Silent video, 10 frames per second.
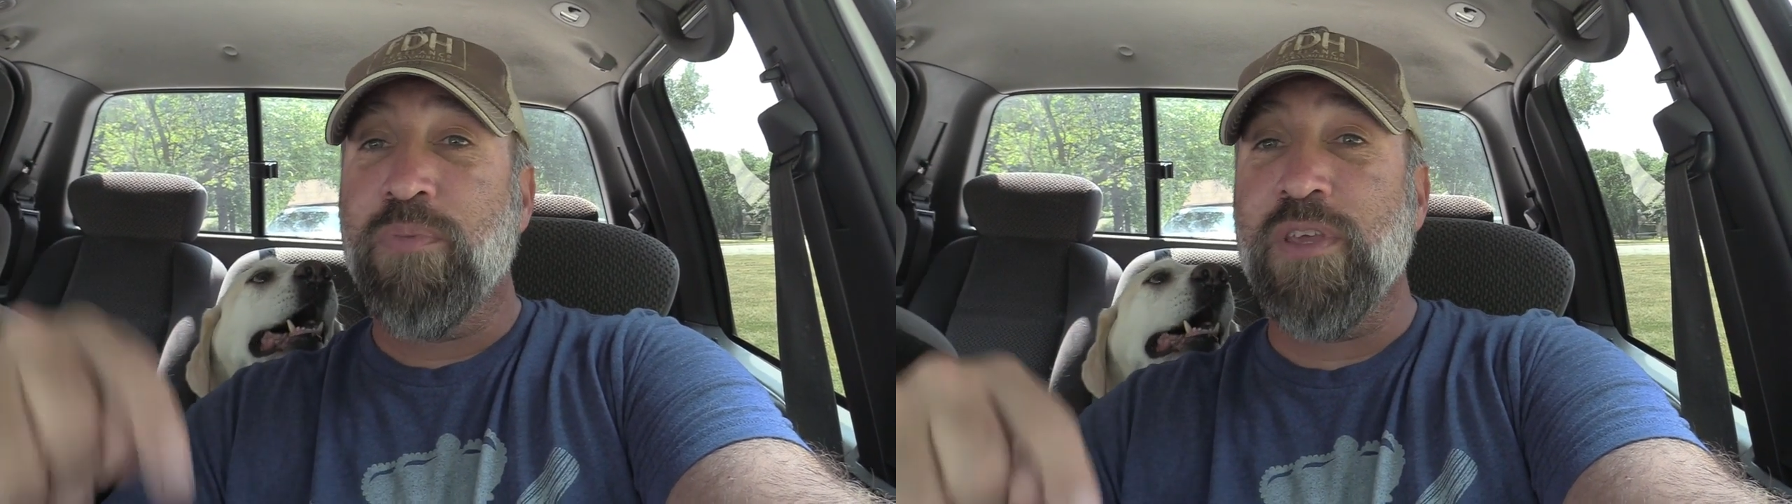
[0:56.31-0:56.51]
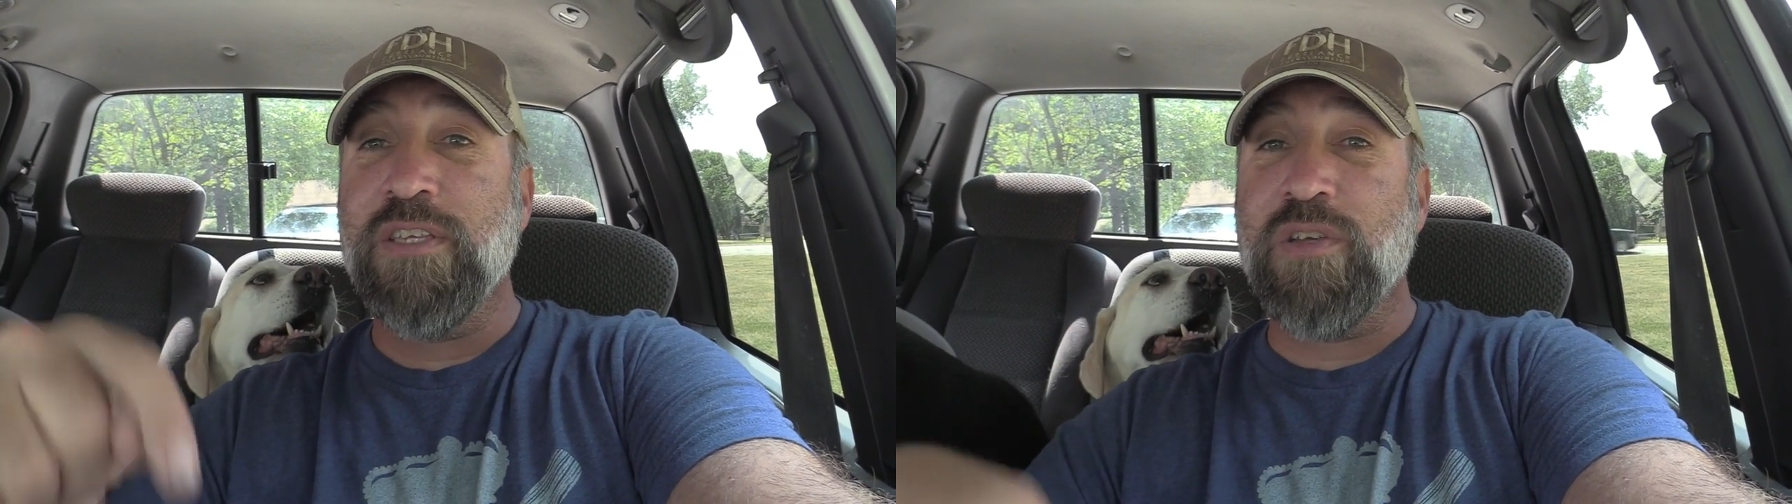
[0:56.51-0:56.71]

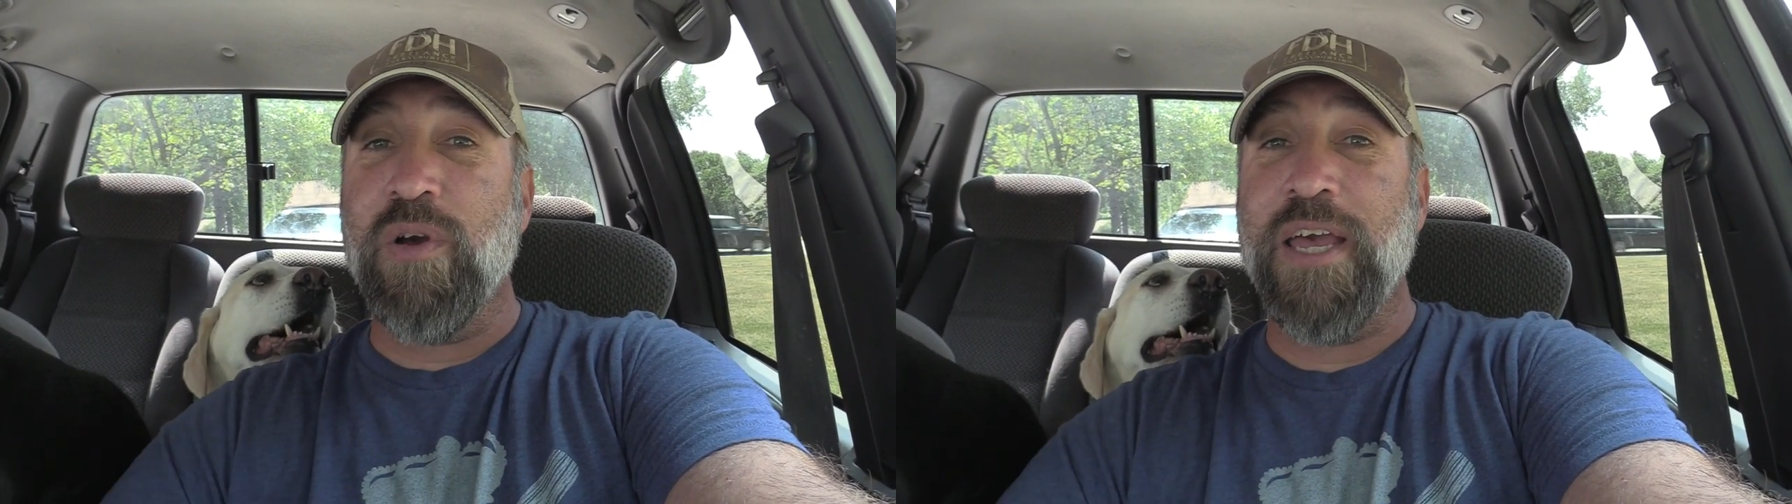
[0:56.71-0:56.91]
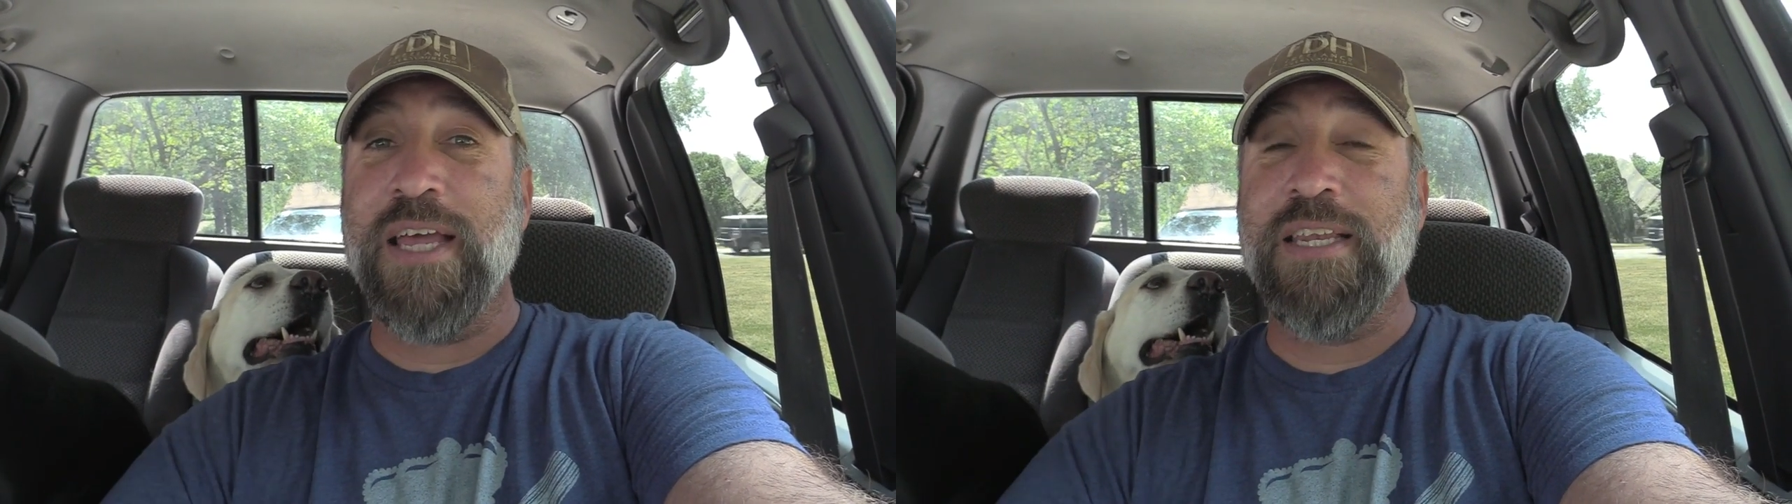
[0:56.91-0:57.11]
please
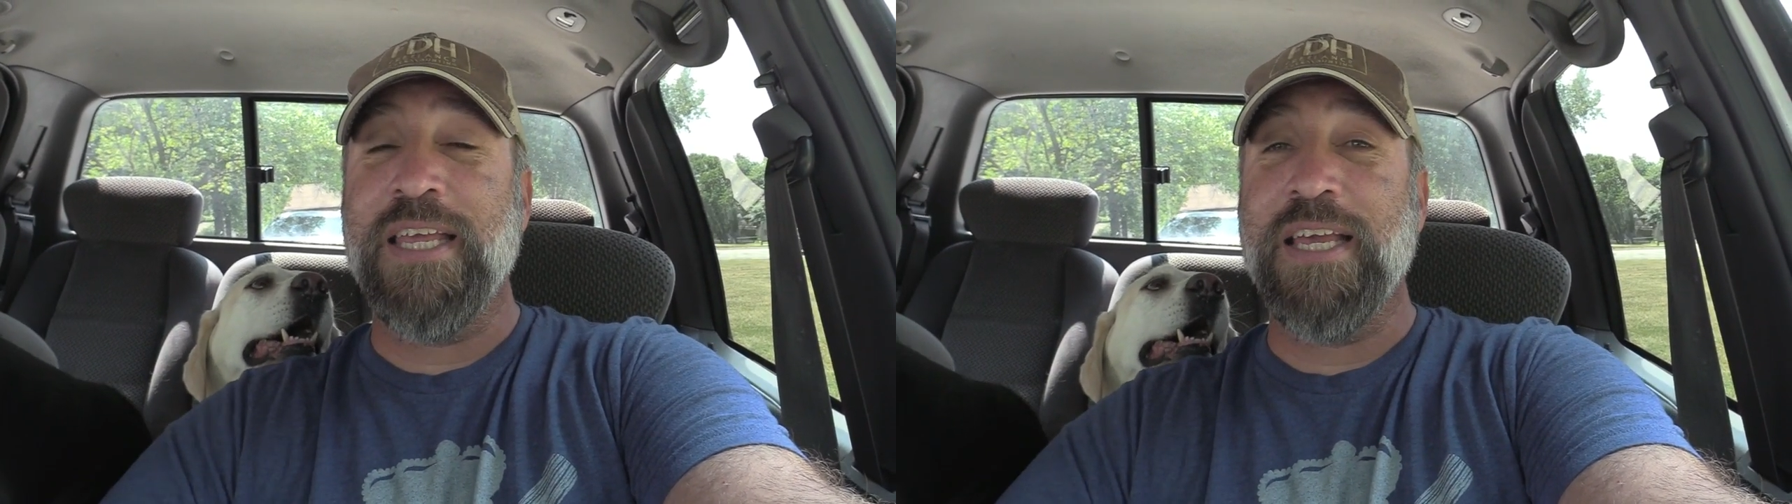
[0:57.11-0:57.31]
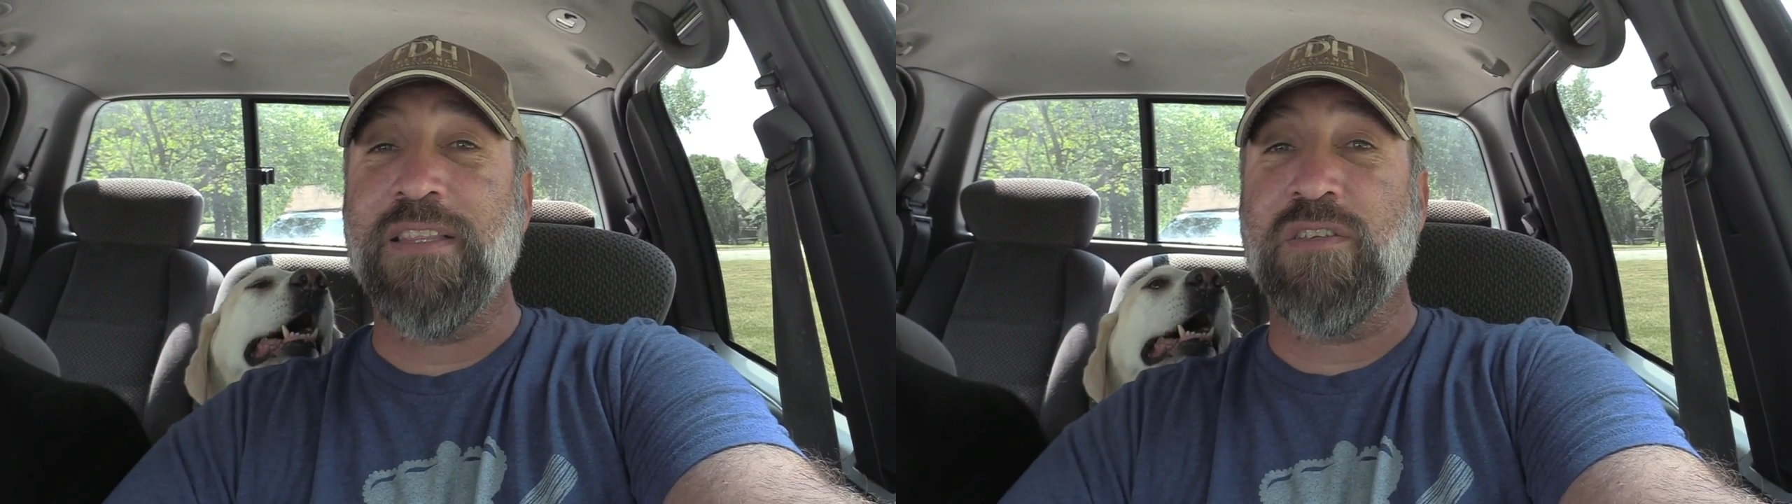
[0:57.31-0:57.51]
go ahead
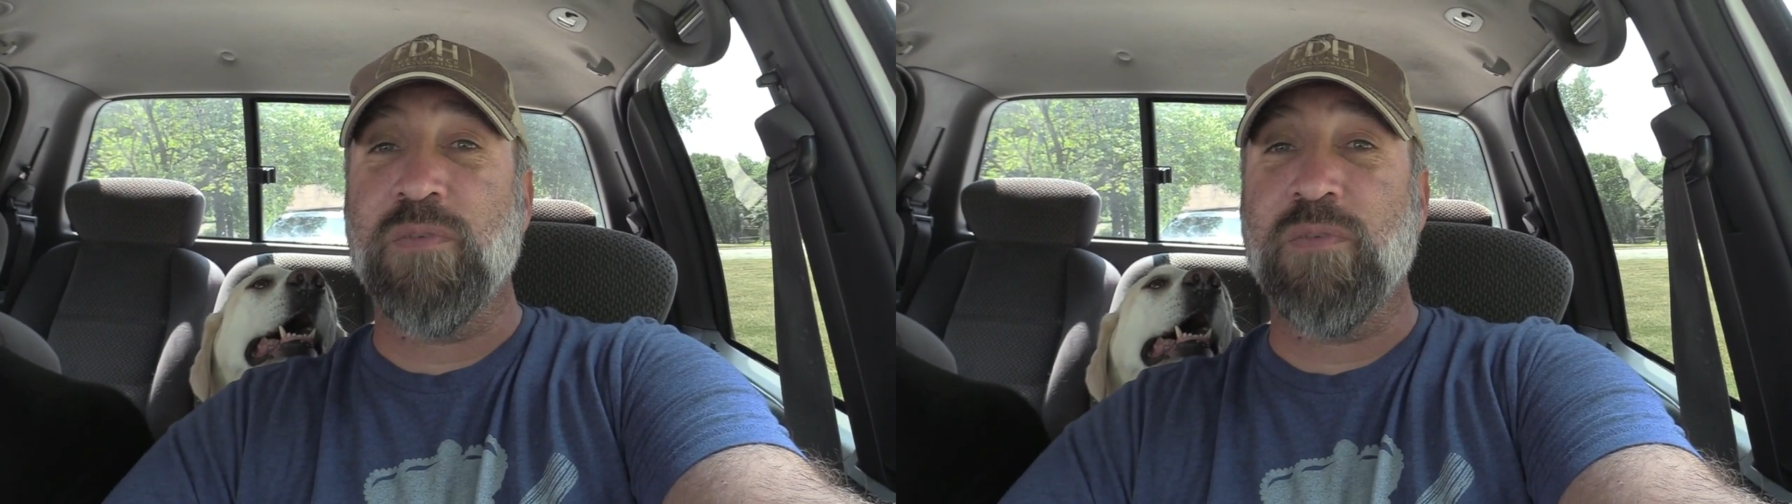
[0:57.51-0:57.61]
and hit the